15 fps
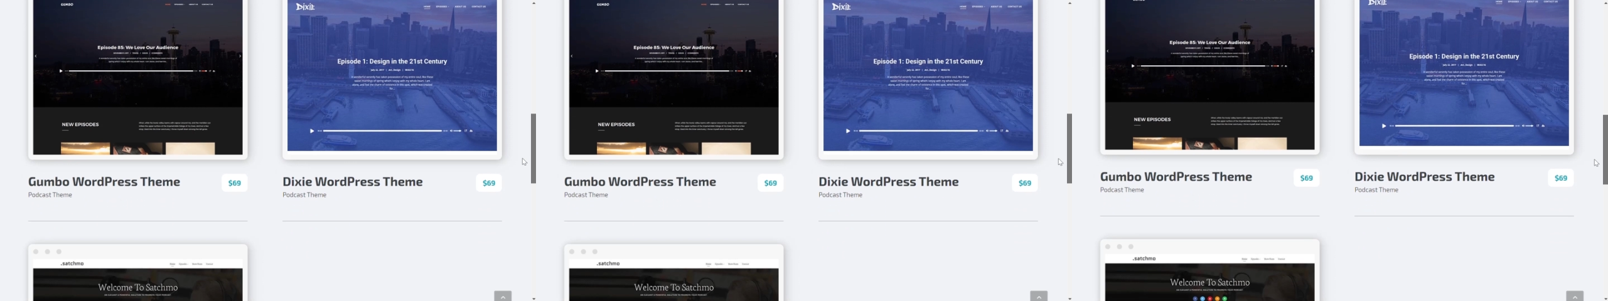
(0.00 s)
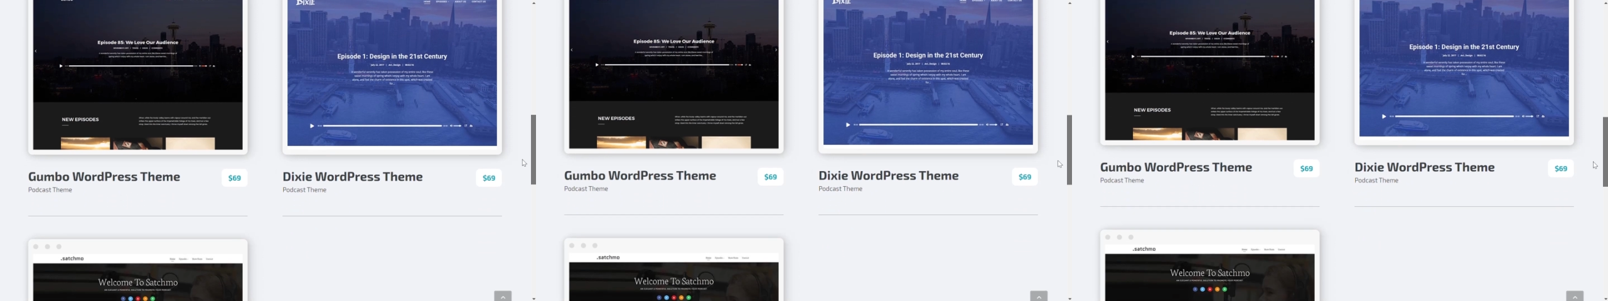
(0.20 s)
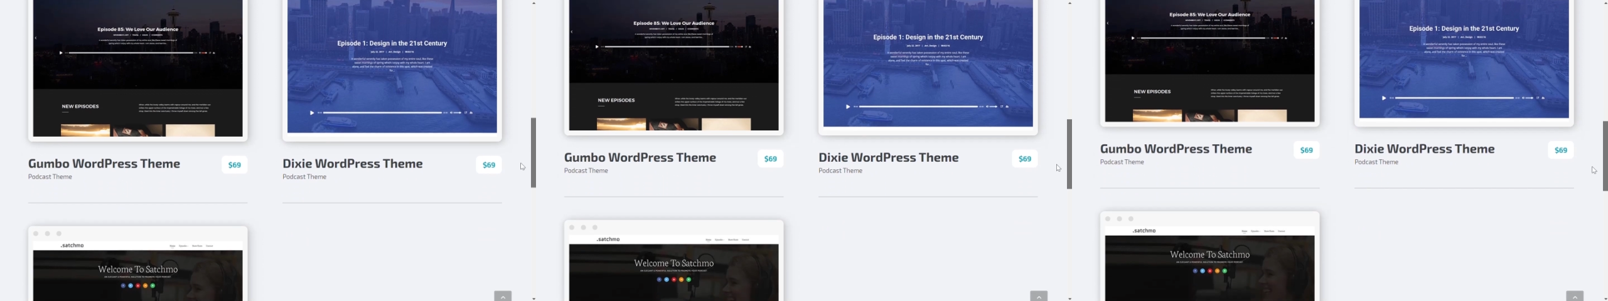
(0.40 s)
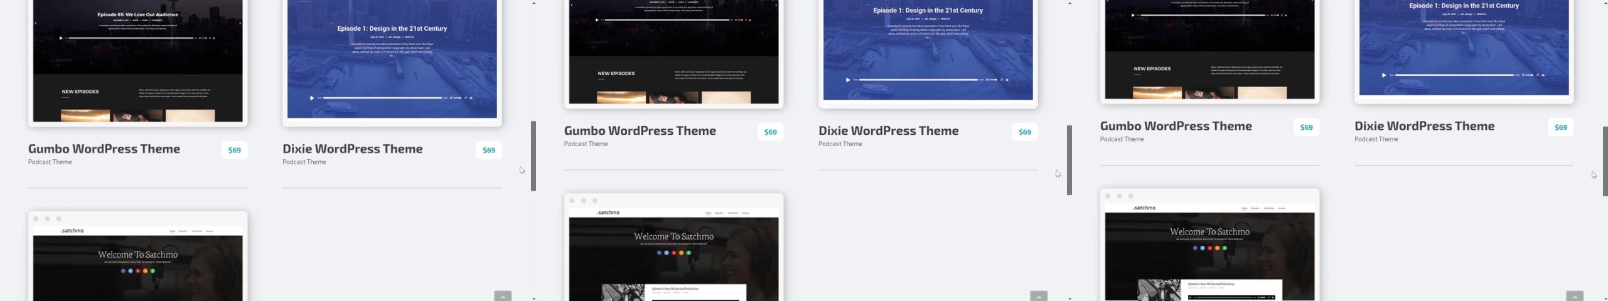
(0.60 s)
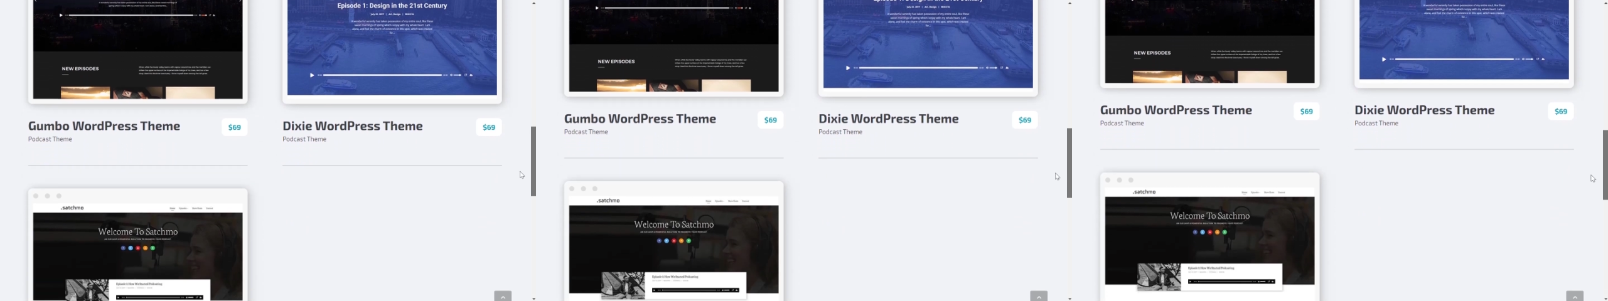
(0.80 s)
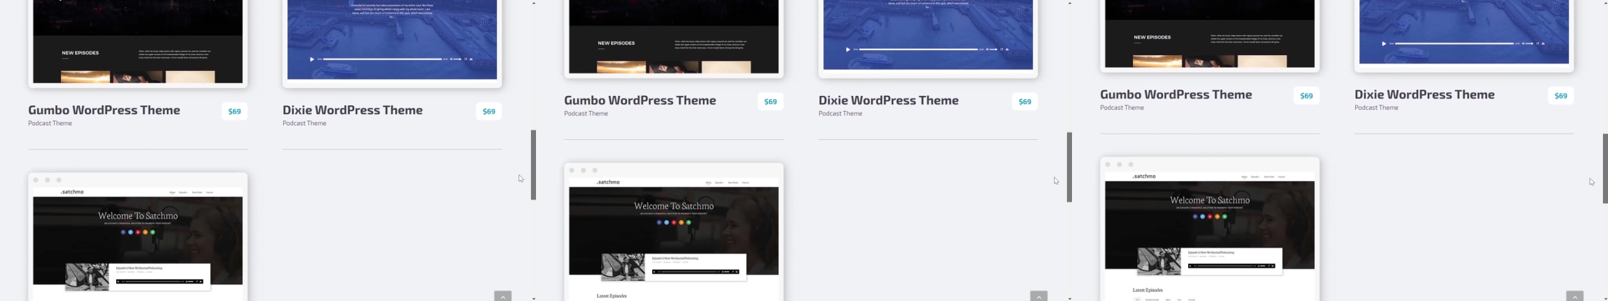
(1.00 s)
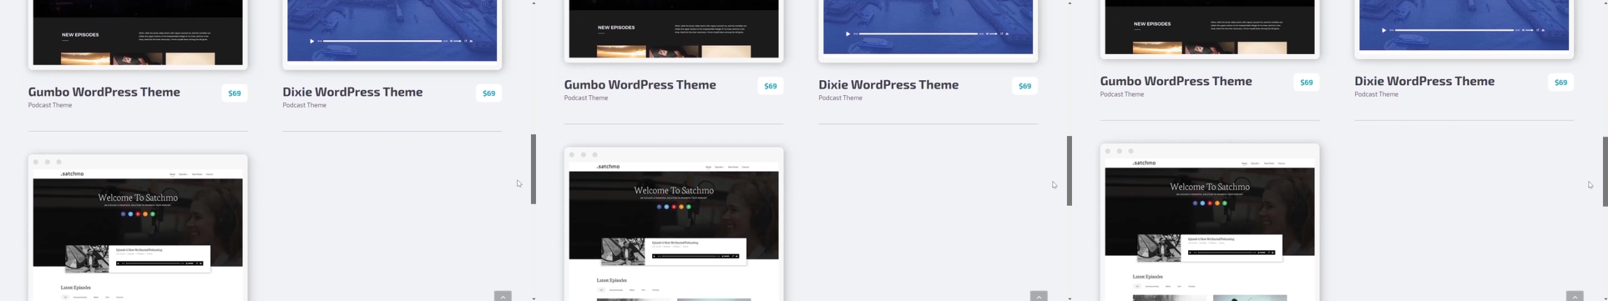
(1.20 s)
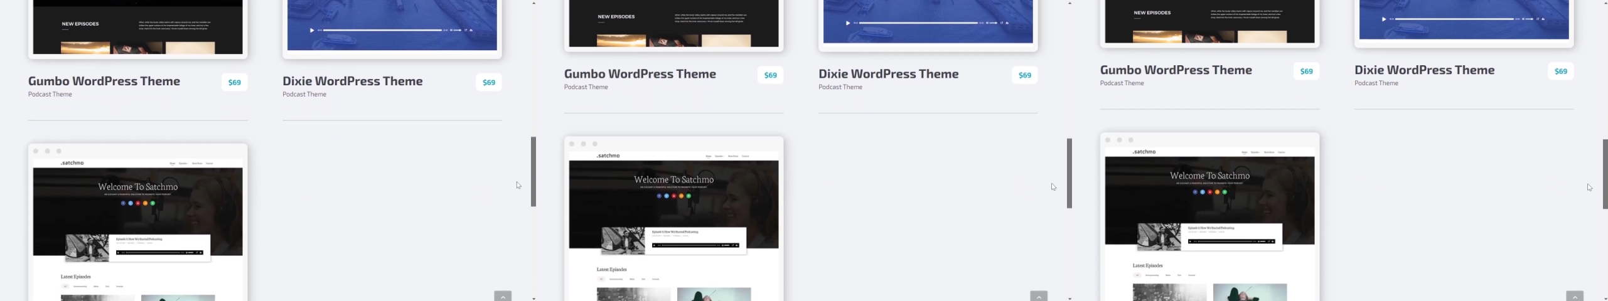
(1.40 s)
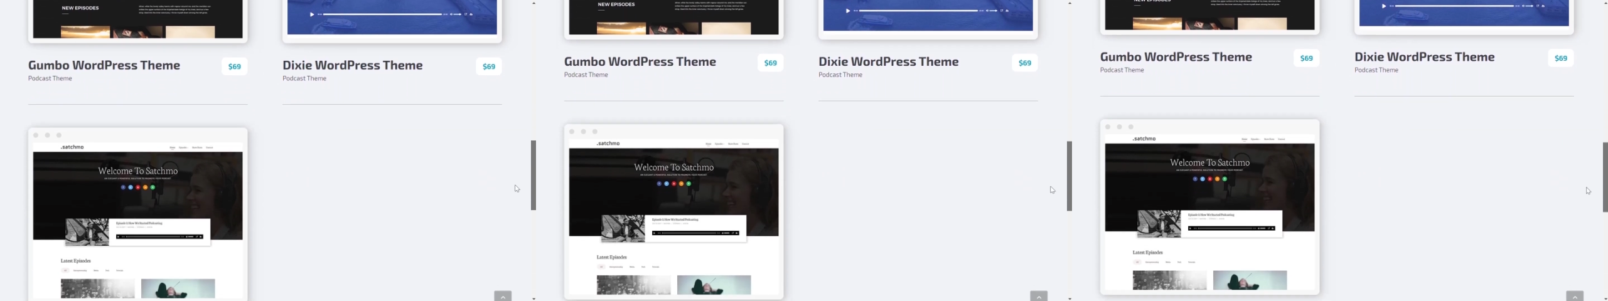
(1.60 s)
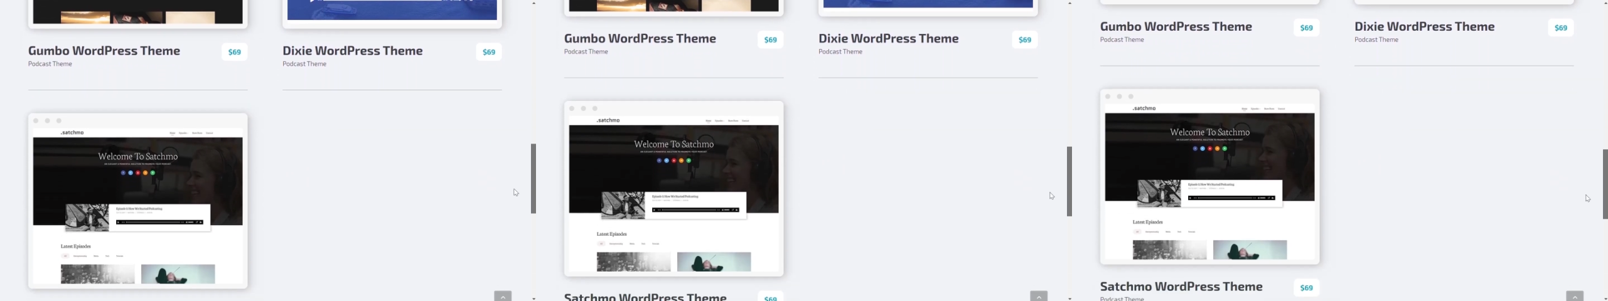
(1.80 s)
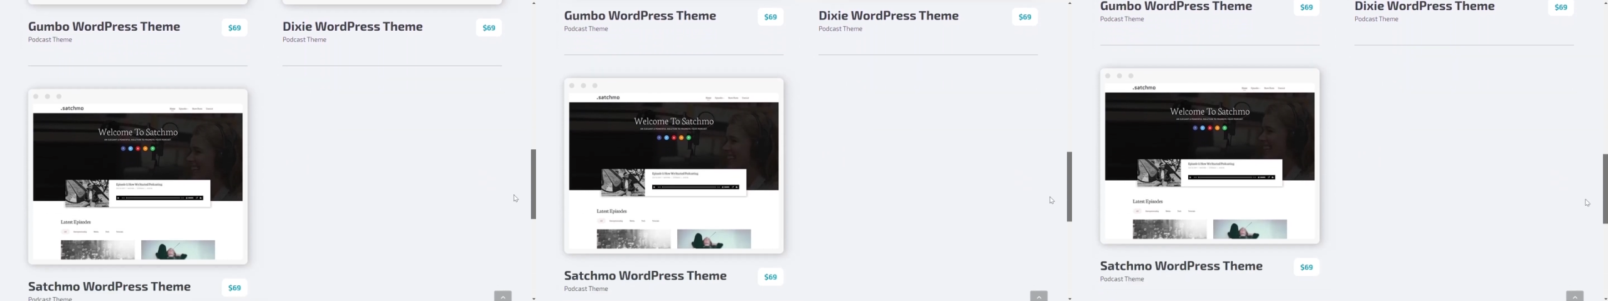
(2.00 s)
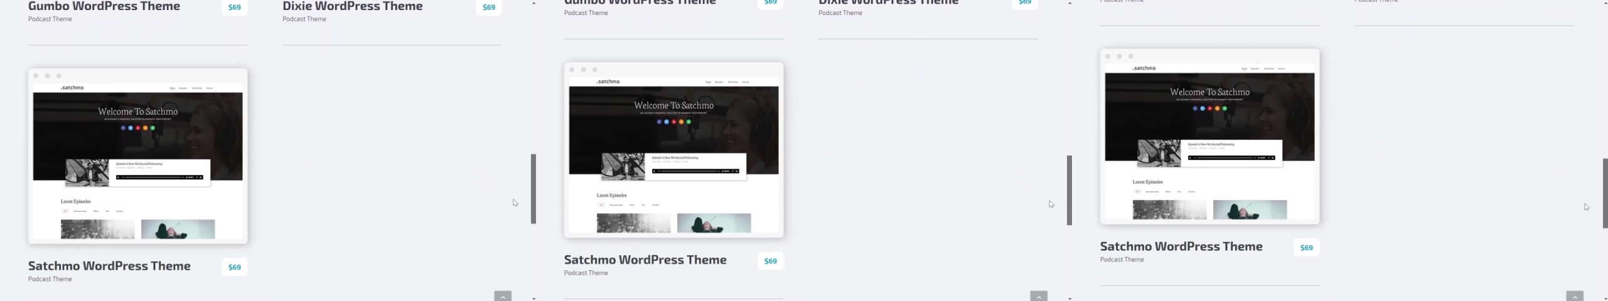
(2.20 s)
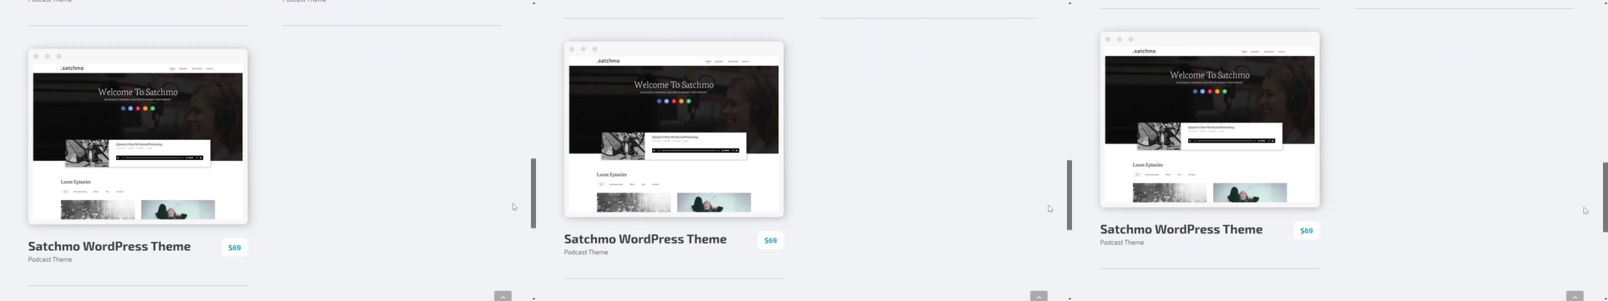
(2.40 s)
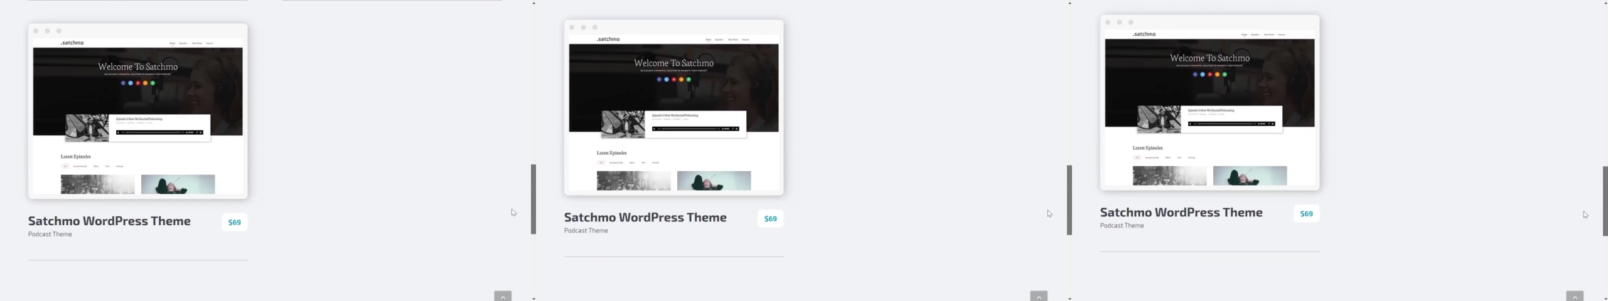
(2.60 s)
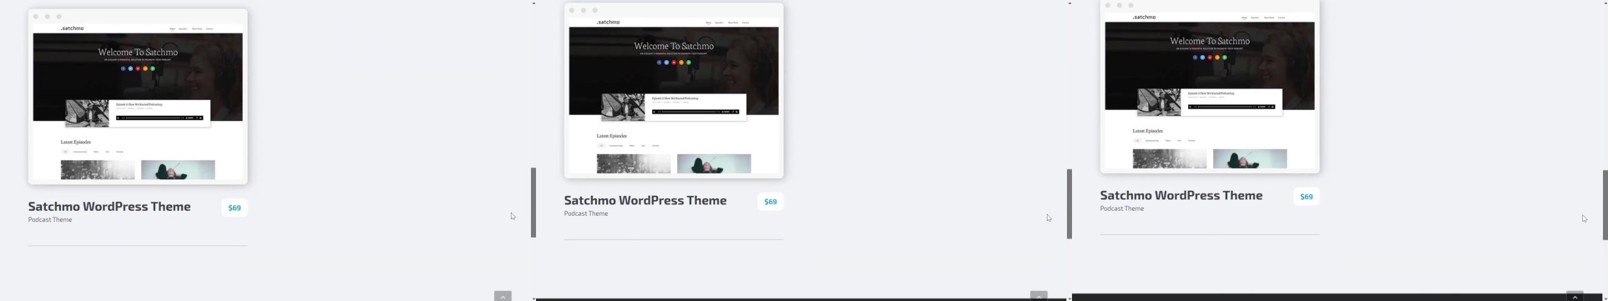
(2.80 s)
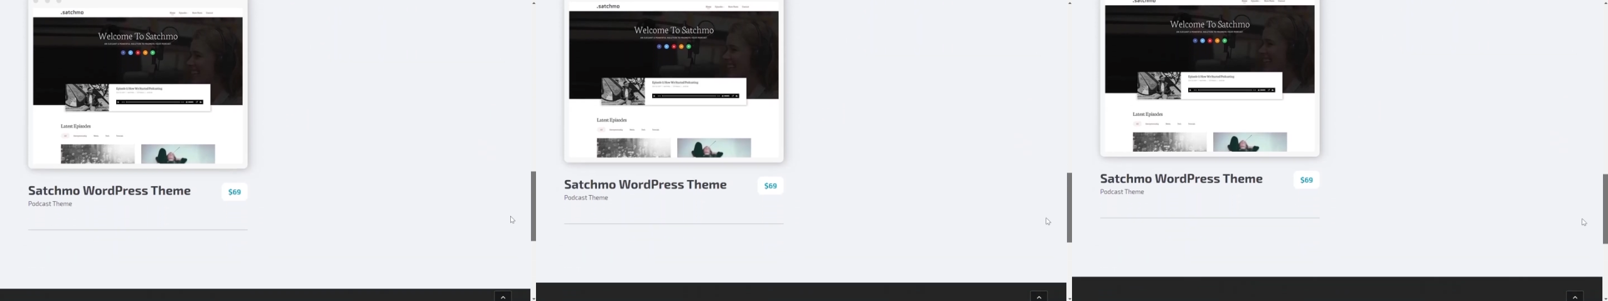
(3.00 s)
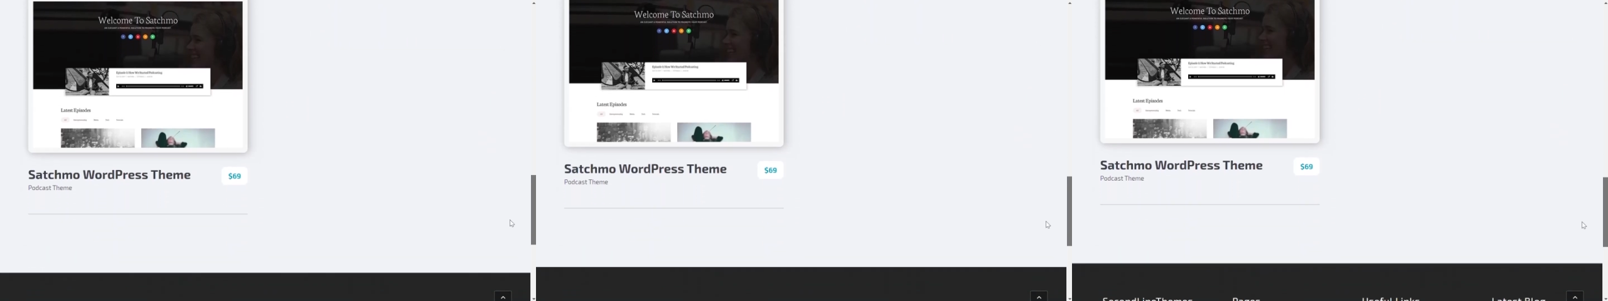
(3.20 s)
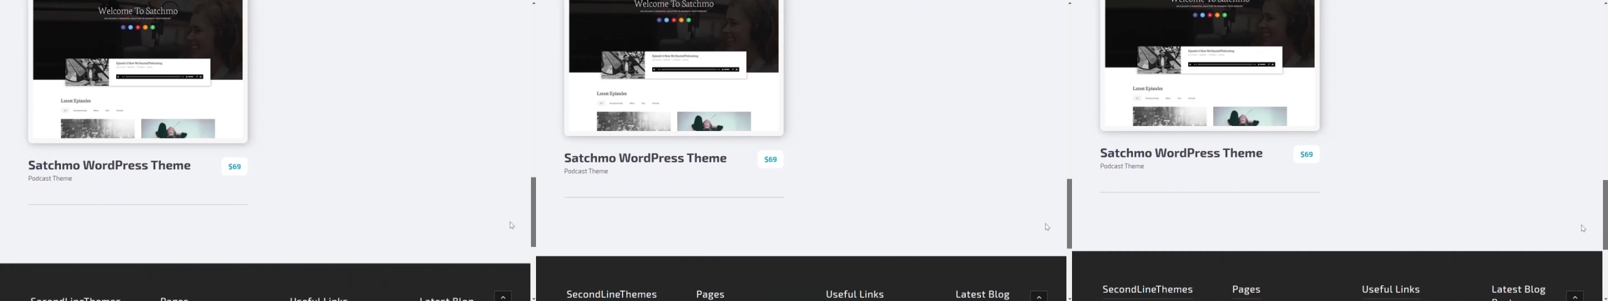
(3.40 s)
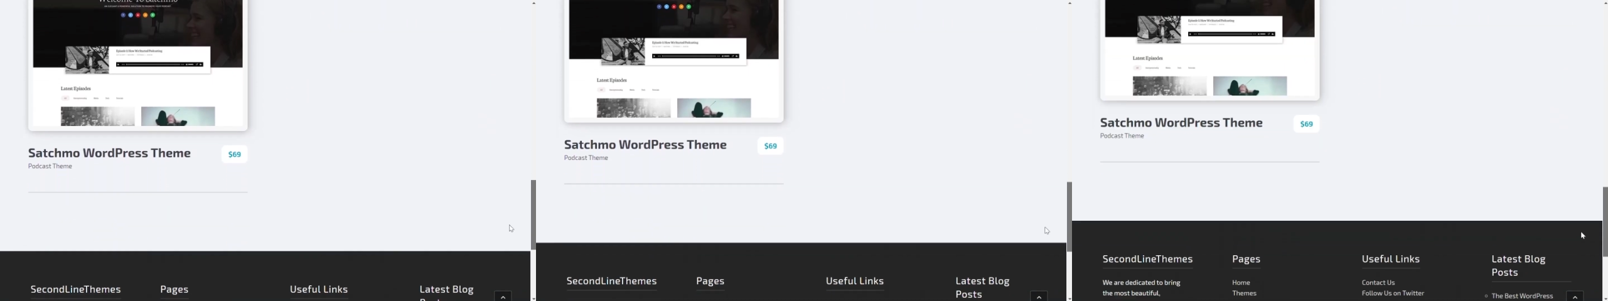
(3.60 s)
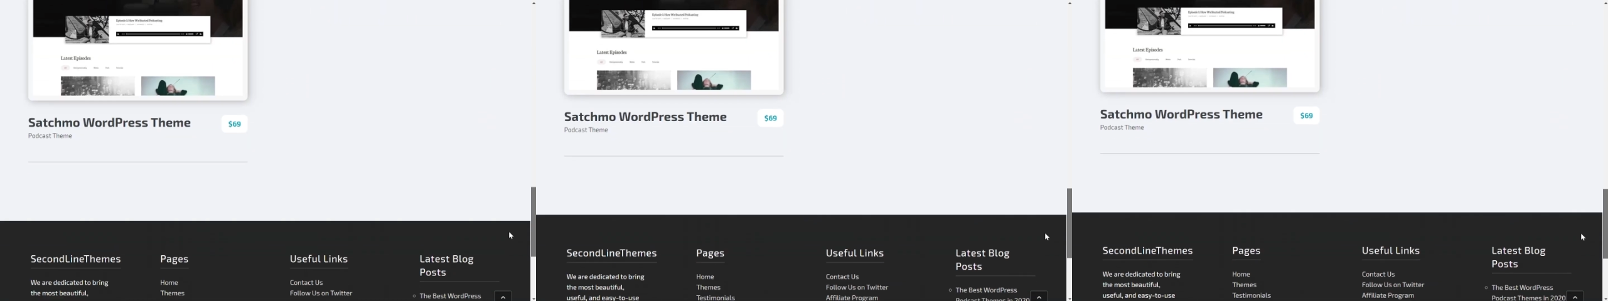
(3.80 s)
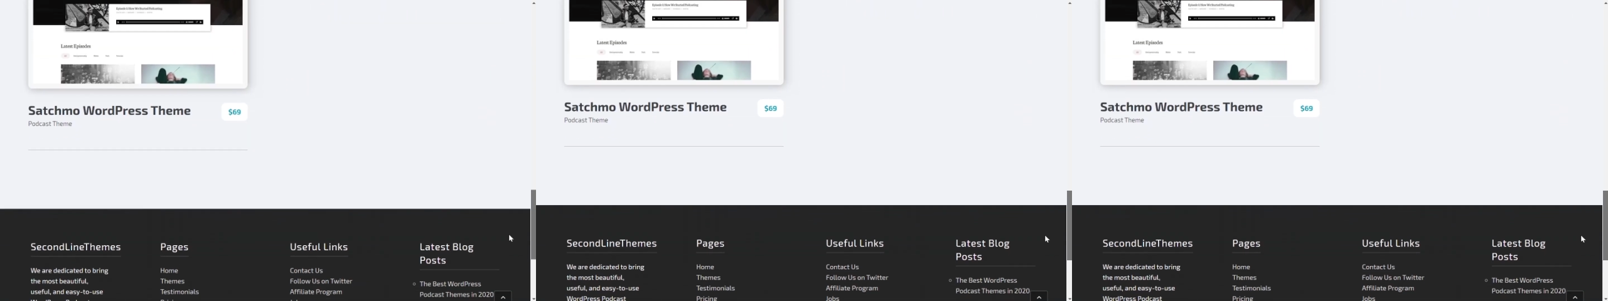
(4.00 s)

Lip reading: No face is visible, so there are no lips to read.